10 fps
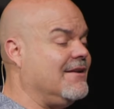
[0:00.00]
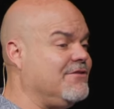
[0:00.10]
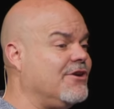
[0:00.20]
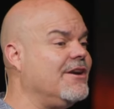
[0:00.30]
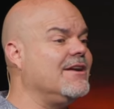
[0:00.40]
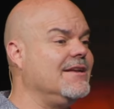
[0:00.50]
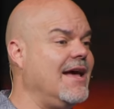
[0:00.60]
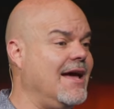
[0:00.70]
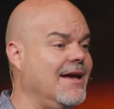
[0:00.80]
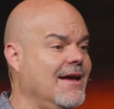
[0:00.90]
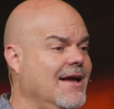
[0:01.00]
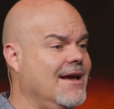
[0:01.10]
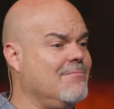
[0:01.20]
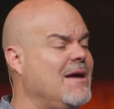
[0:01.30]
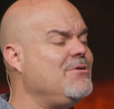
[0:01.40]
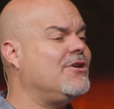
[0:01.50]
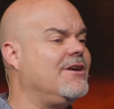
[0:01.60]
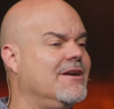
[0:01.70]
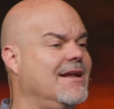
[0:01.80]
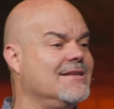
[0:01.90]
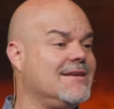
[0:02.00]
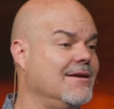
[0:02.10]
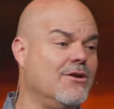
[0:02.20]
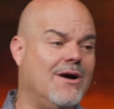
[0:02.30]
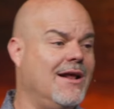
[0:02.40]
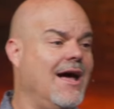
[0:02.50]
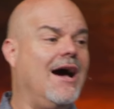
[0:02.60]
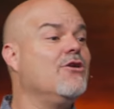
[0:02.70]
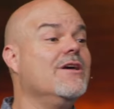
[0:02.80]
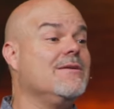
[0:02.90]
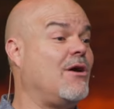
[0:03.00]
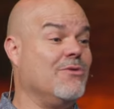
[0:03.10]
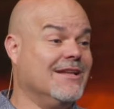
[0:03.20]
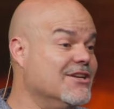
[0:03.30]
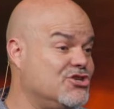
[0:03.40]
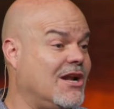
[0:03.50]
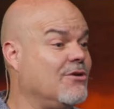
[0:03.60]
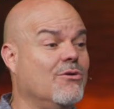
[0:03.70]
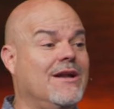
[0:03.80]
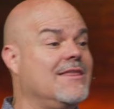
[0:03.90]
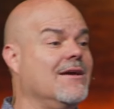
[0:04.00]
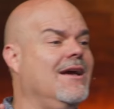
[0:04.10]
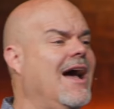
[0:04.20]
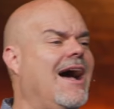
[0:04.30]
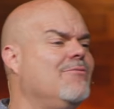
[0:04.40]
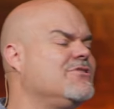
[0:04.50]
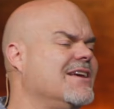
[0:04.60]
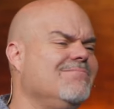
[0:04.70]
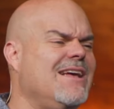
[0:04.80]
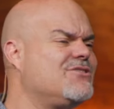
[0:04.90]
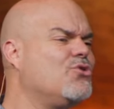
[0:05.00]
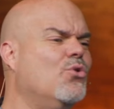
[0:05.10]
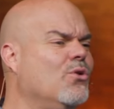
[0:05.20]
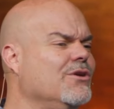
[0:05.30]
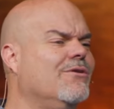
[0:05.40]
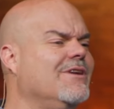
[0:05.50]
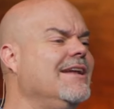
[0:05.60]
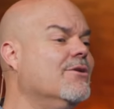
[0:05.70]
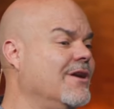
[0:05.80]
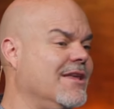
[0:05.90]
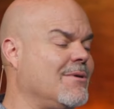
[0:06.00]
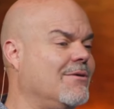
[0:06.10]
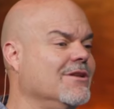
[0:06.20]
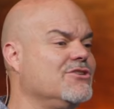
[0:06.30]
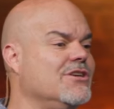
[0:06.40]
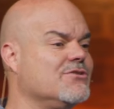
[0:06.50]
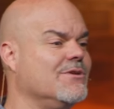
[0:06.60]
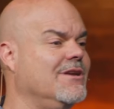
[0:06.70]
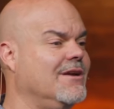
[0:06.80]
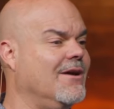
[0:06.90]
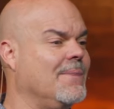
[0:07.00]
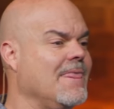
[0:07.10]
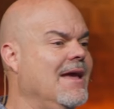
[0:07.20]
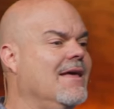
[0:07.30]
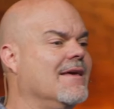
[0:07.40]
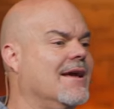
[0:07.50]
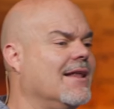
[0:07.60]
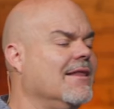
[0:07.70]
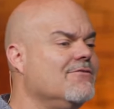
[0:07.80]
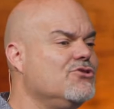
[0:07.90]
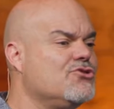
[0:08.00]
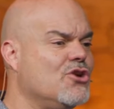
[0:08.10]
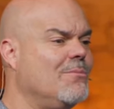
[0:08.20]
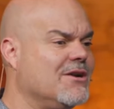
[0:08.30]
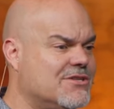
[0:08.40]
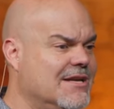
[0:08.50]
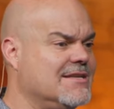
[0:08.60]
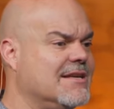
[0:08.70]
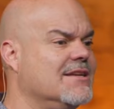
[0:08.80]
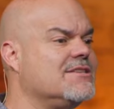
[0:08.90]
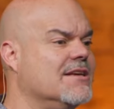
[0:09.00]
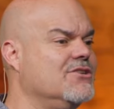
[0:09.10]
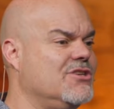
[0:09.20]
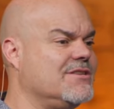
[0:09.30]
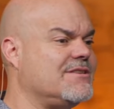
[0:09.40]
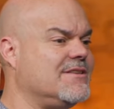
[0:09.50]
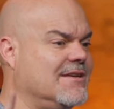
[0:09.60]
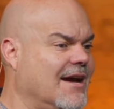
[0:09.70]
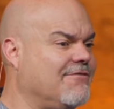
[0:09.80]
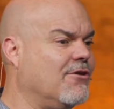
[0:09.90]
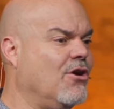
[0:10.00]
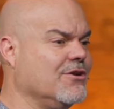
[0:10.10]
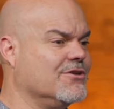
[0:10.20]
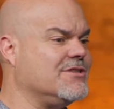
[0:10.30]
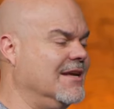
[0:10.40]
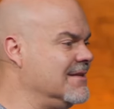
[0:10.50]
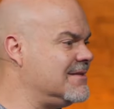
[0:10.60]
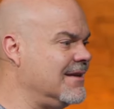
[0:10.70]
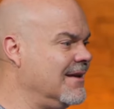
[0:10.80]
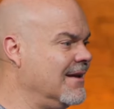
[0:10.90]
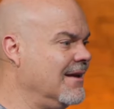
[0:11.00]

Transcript: And if you're here today, maybe you're here today and say, you know what, I don't know anything about religion, I don't know anything, I would say, it's cool, you don't need to know anything about religion. Here's what you need to know that God loved you so much that He sent His Son Jesus to die for all your sins.